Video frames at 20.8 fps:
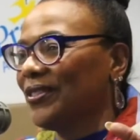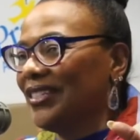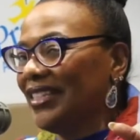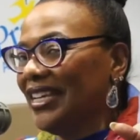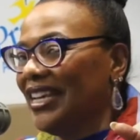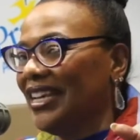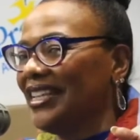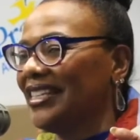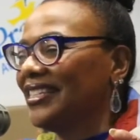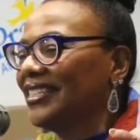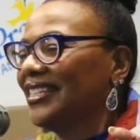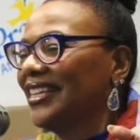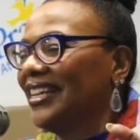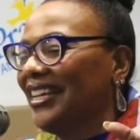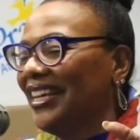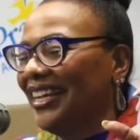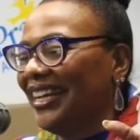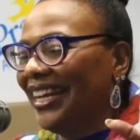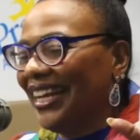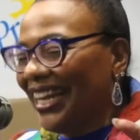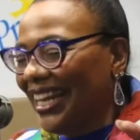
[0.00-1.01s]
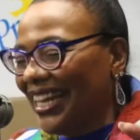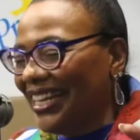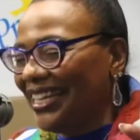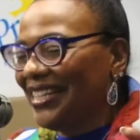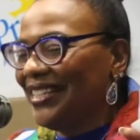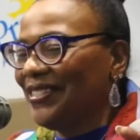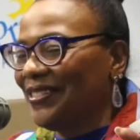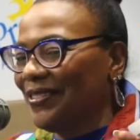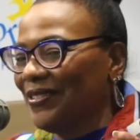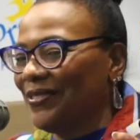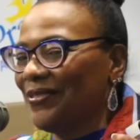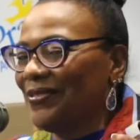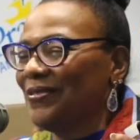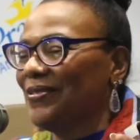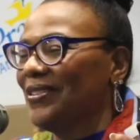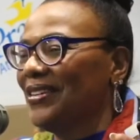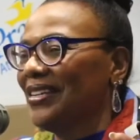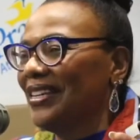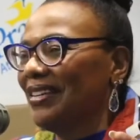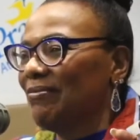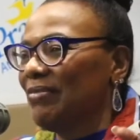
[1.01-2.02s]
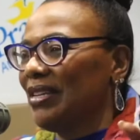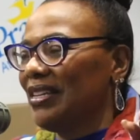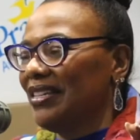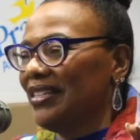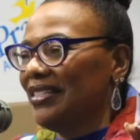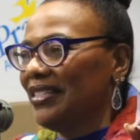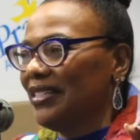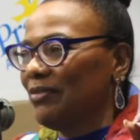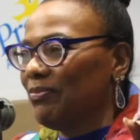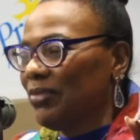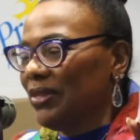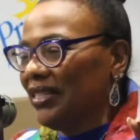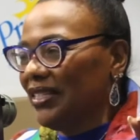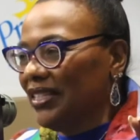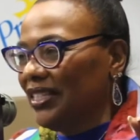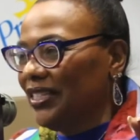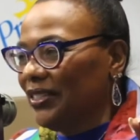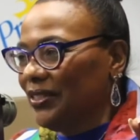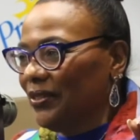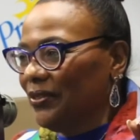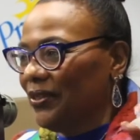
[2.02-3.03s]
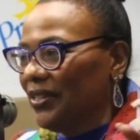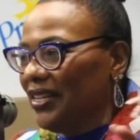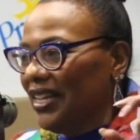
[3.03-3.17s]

Right. Yes, ladies too because it's positional.